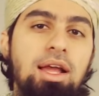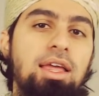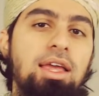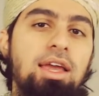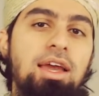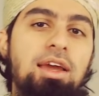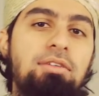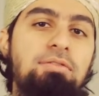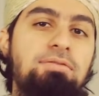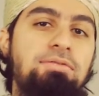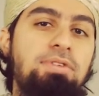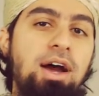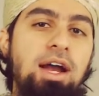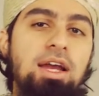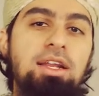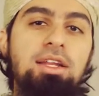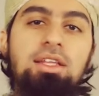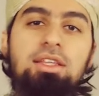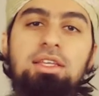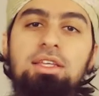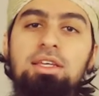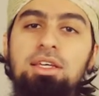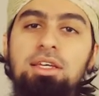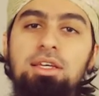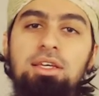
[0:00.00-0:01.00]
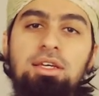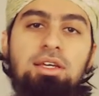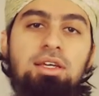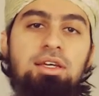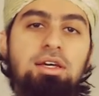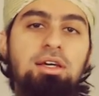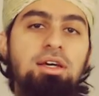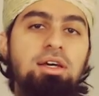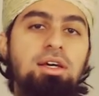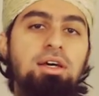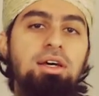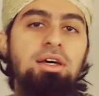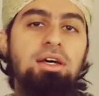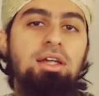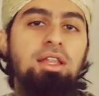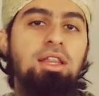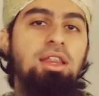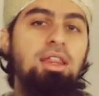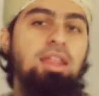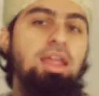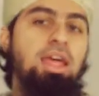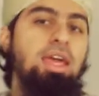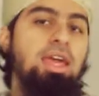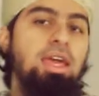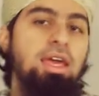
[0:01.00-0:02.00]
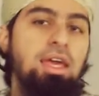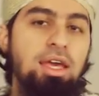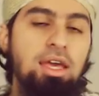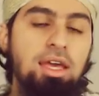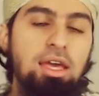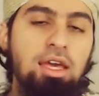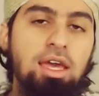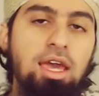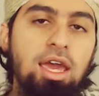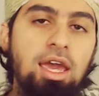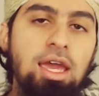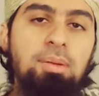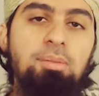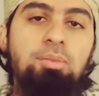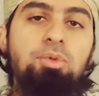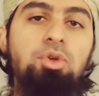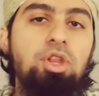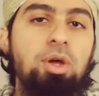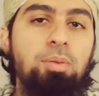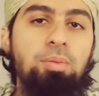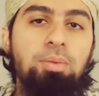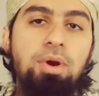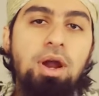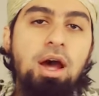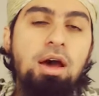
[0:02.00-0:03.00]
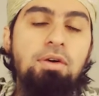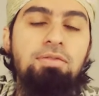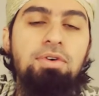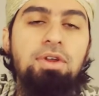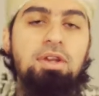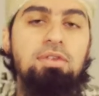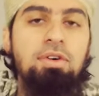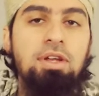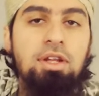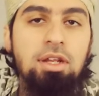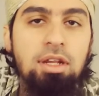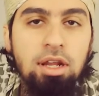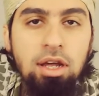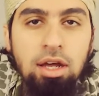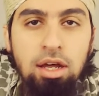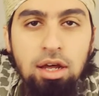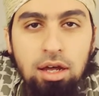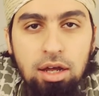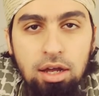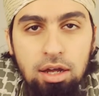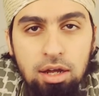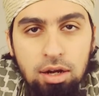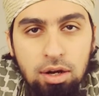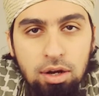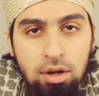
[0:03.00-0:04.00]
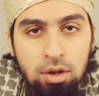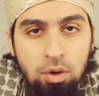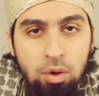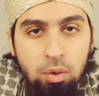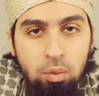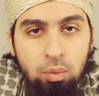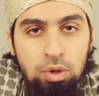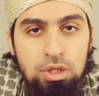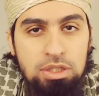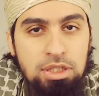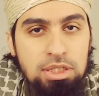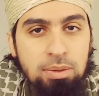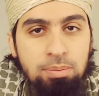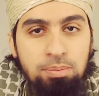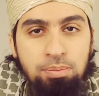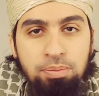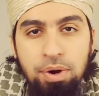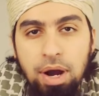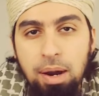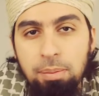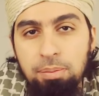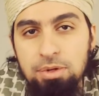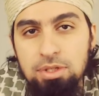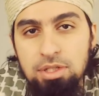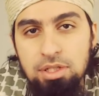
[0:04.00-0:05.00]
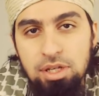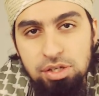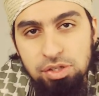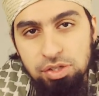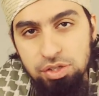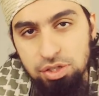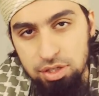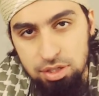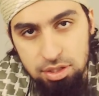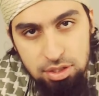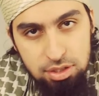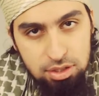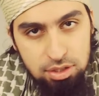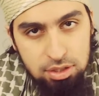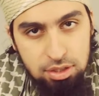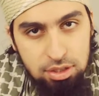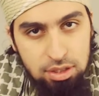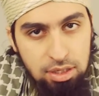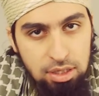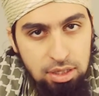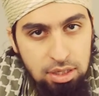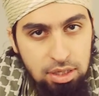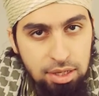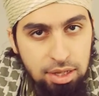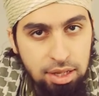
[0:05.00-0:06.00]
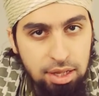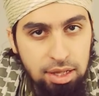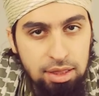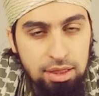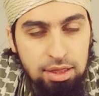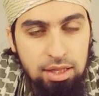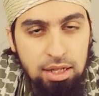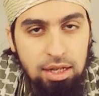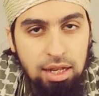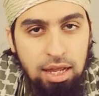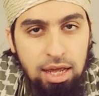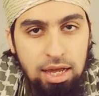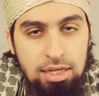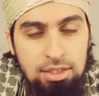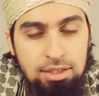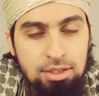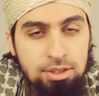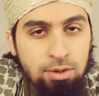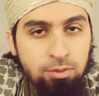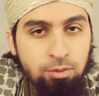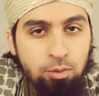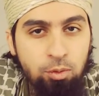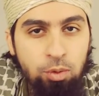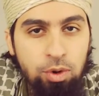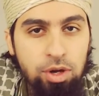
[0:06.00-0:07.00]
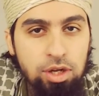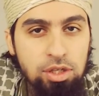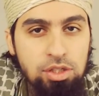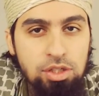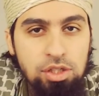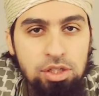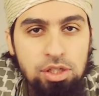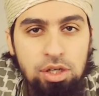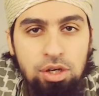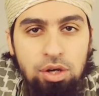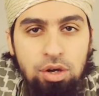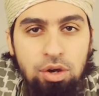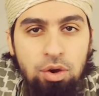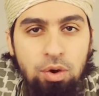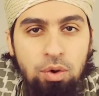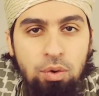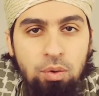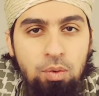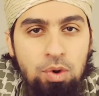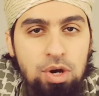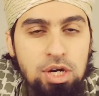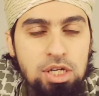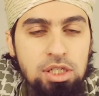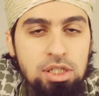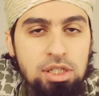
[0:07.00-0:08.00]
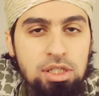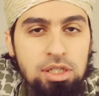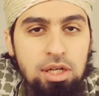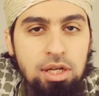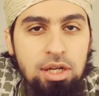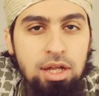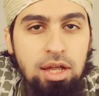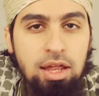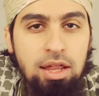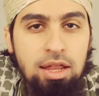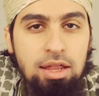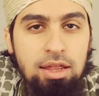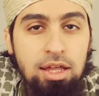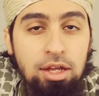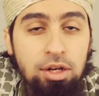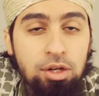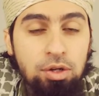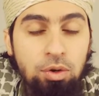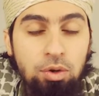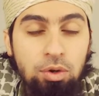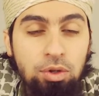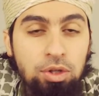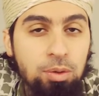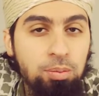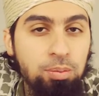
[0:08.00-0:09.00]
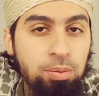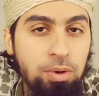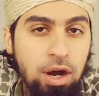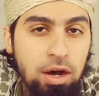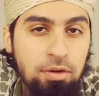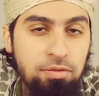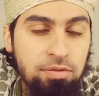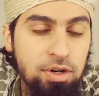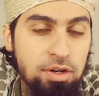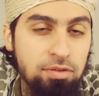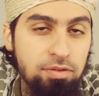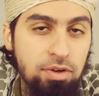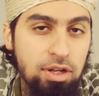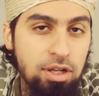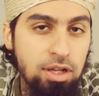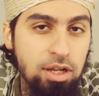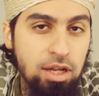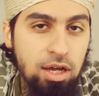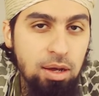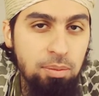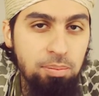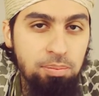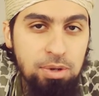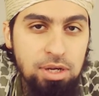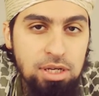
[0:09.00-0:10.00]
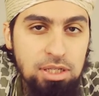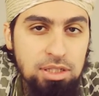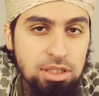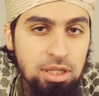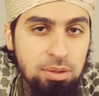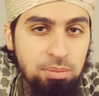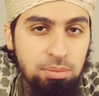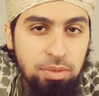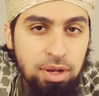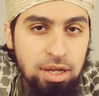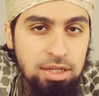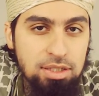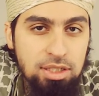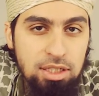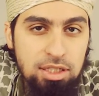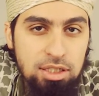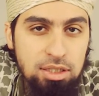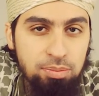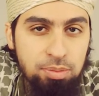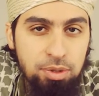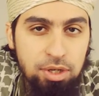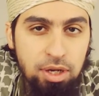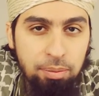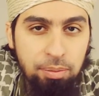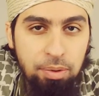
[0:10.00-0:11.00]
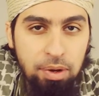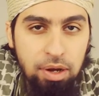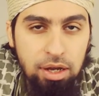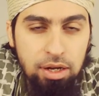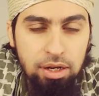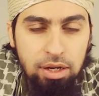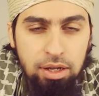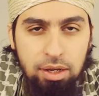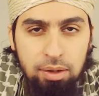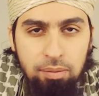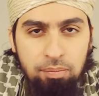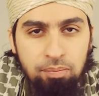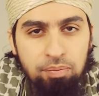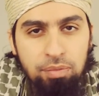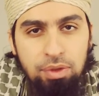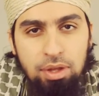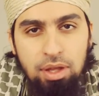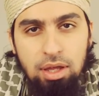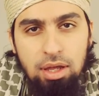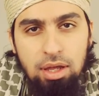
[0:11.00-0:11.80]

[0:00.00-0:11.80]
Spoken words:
And finally, they came to the Prophet of Allah with some propositions, the last of which was they told the Prophet of Allah, peace and blessings be upon him,